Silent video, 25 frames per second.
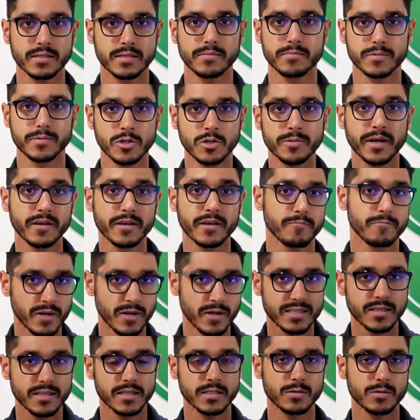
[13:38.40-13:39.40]
two big
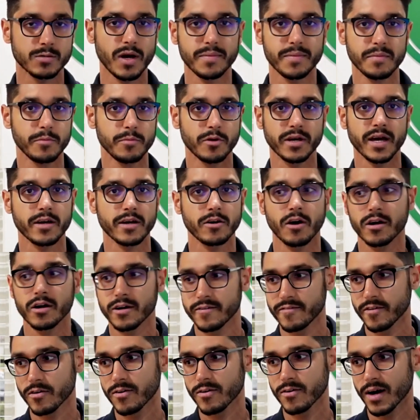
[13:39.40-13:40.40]
reasons why people get
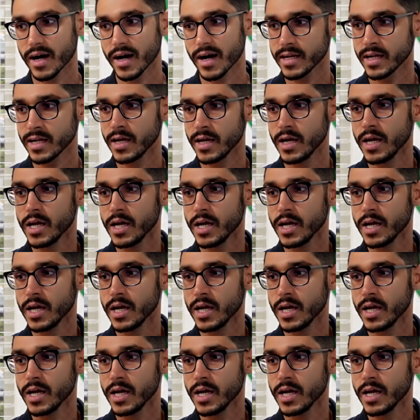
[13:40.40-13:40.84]
cognitive decline.